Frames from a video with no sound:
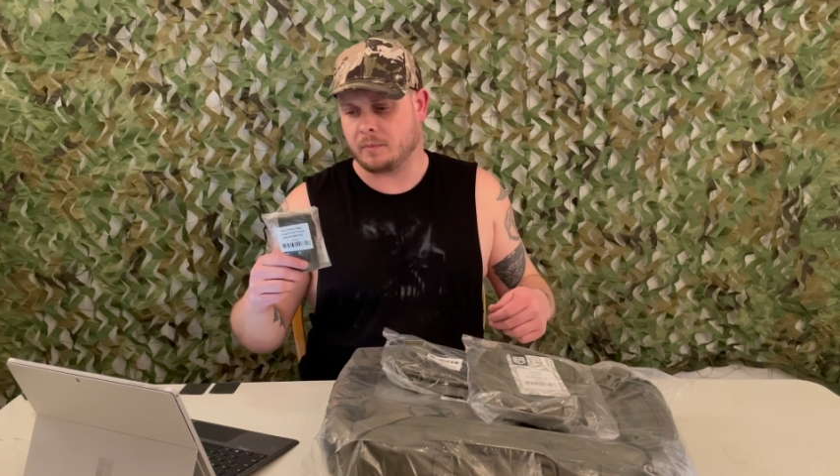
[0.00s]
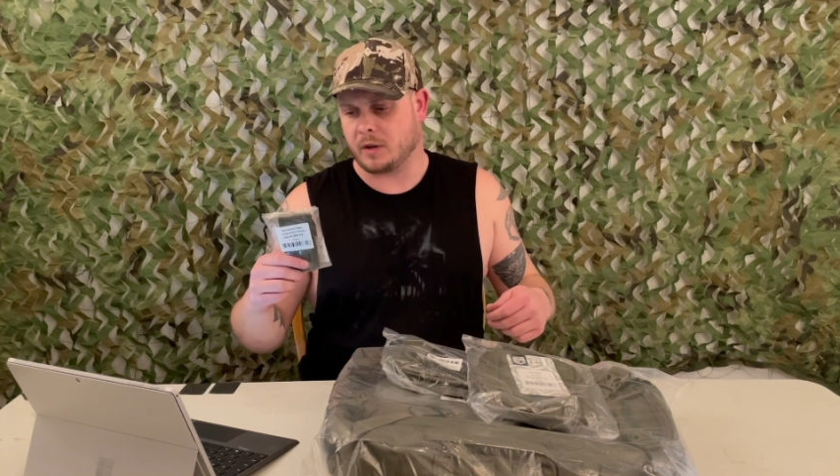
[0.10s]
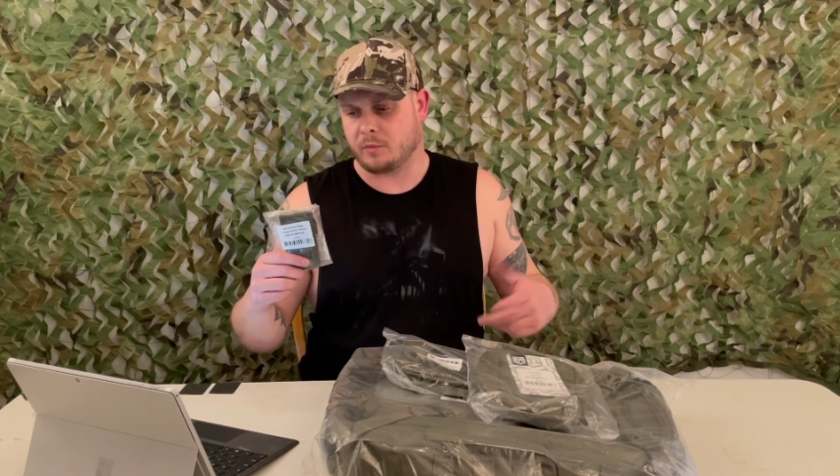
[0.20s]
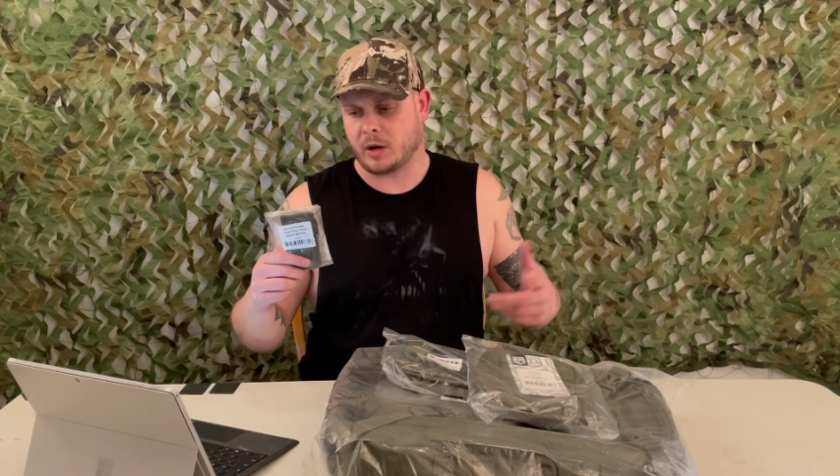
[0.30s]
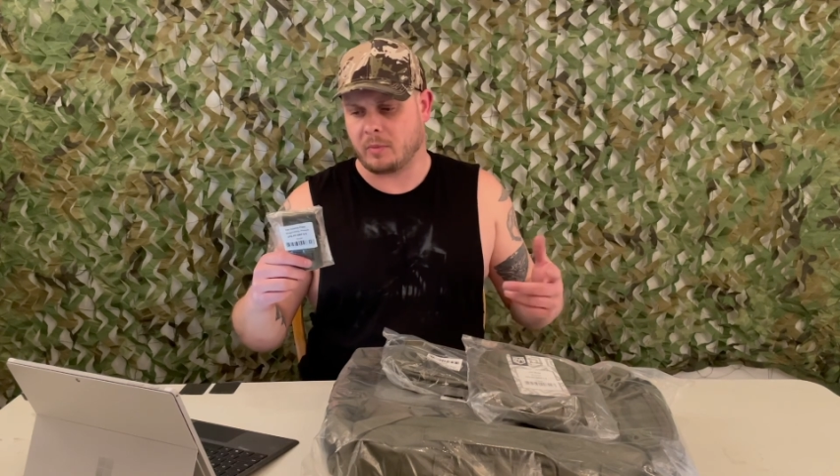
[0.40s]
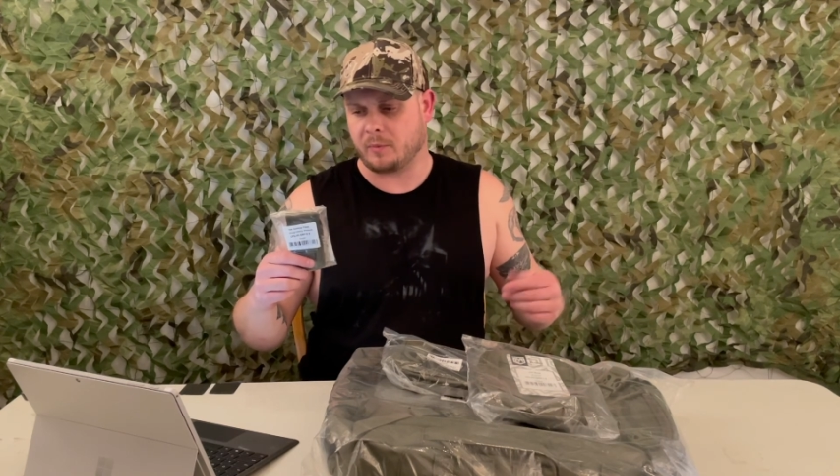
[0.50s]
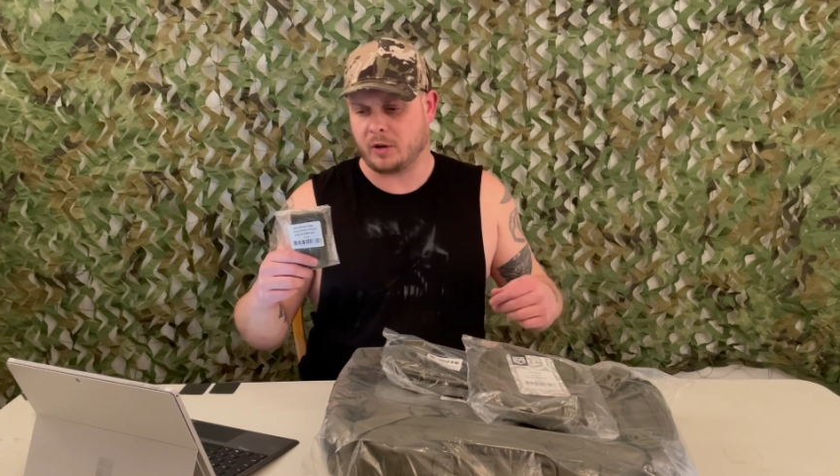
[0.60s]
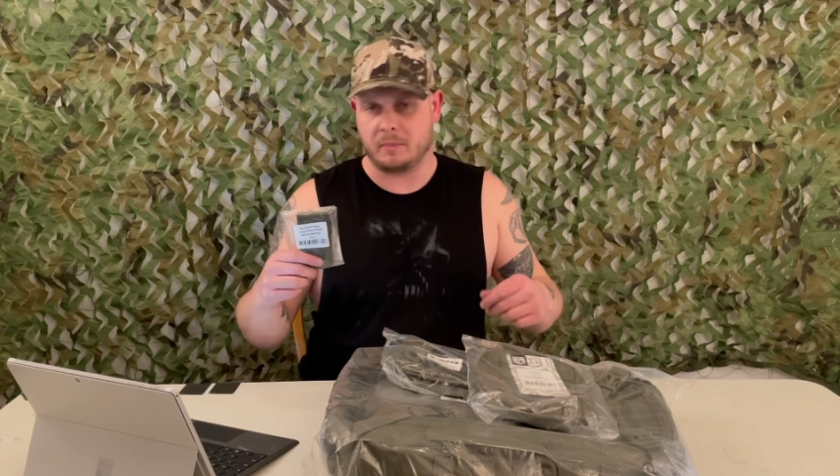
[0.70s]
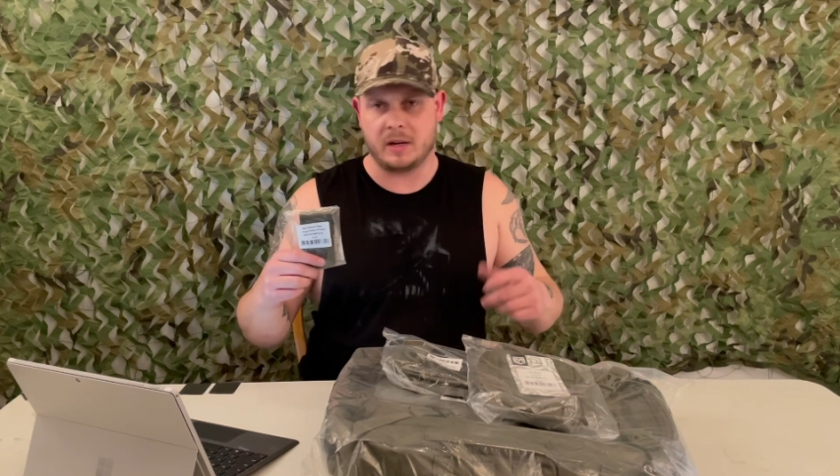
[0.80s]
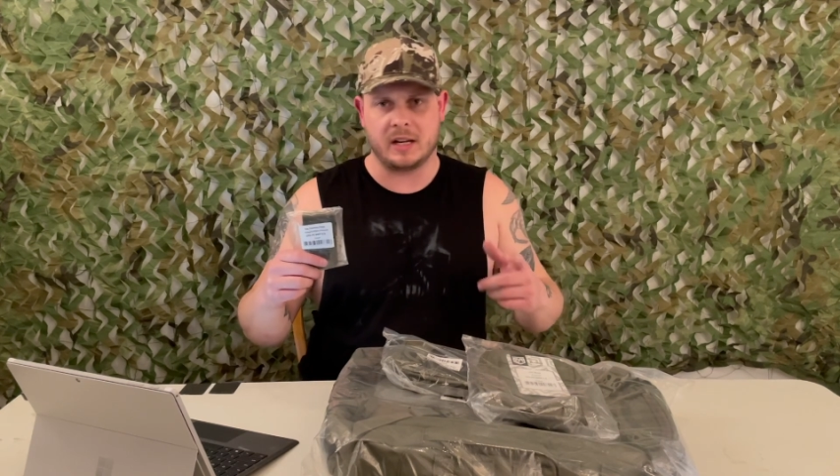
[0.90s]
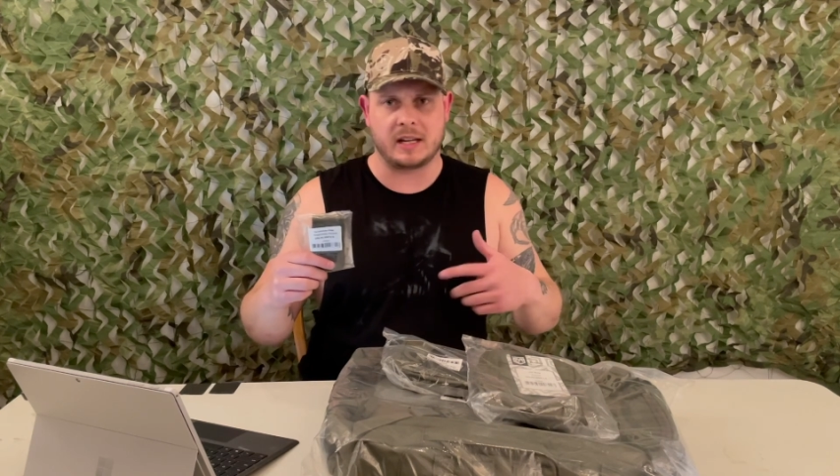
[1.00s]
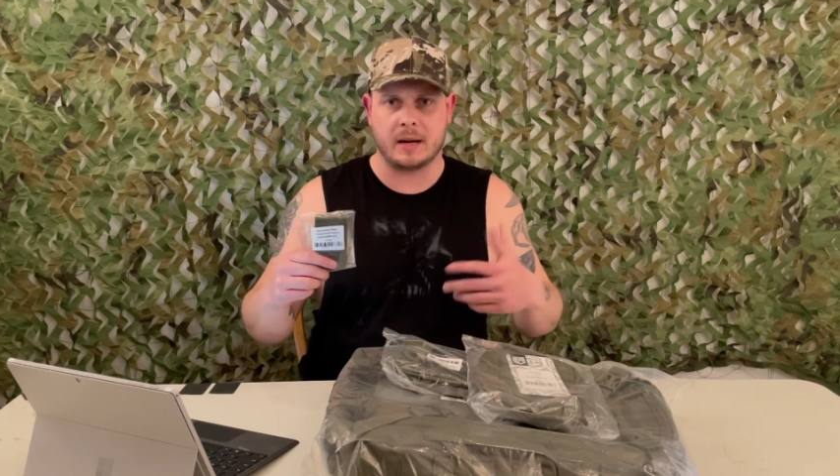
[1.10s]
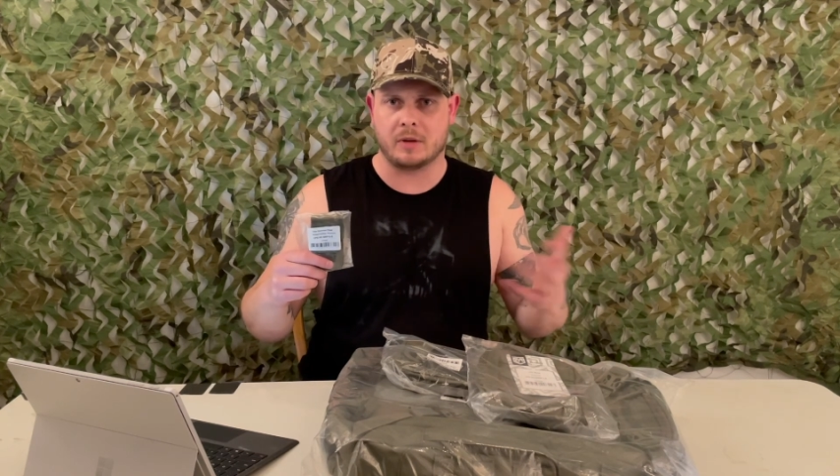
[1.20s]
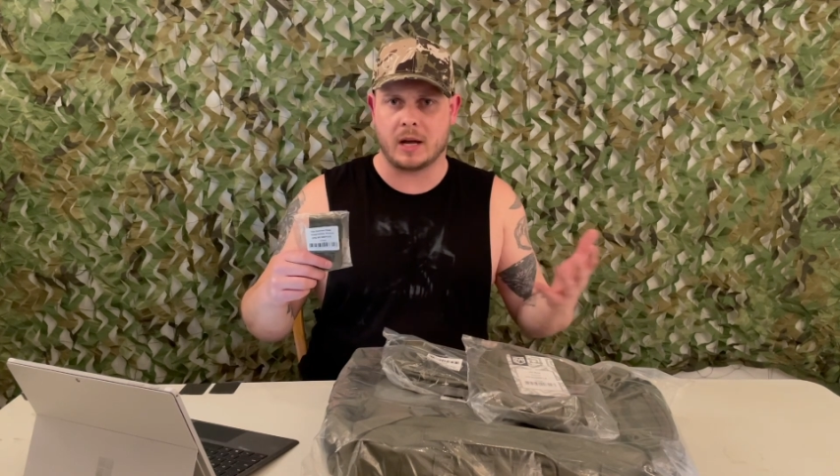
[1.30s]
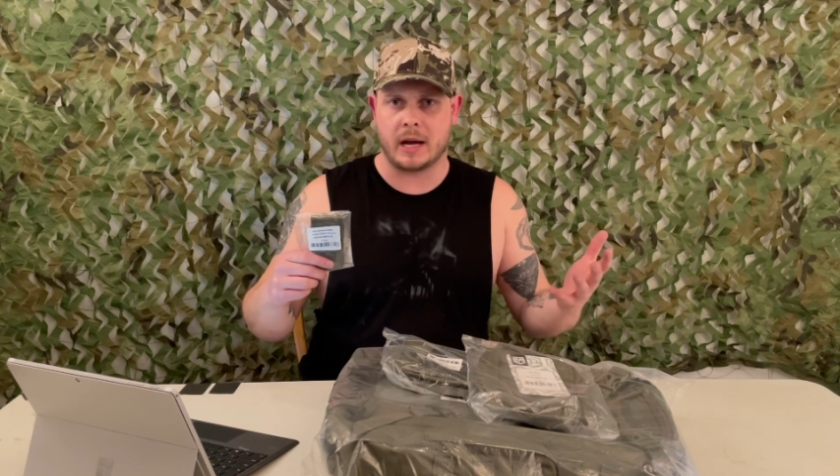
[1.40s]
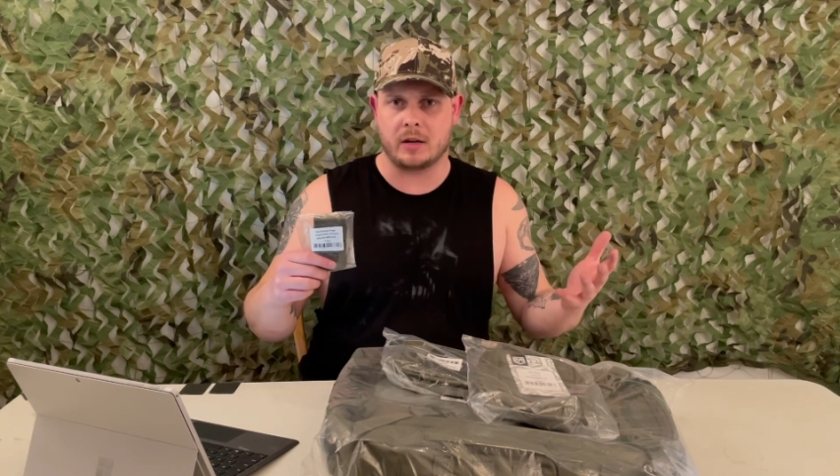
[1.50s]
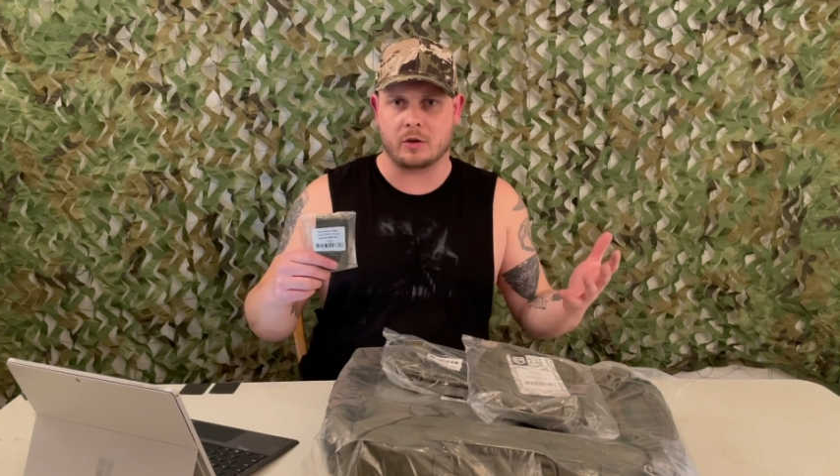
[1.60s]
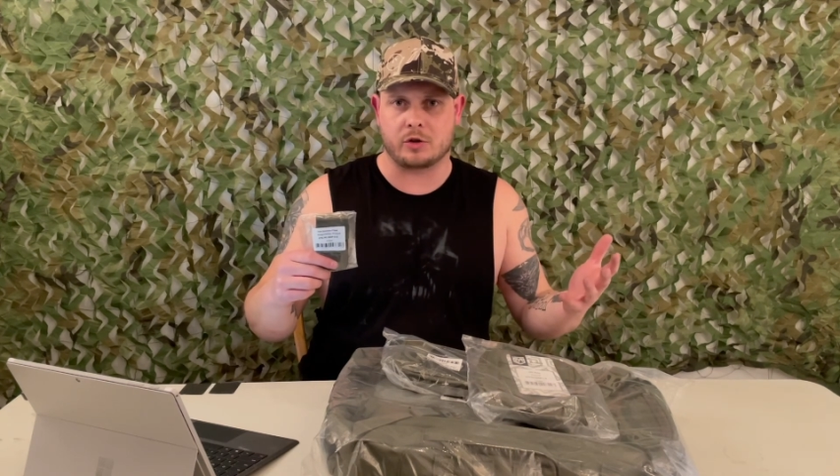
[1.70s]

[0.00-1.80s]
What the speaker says: Probably put a mini chem light or a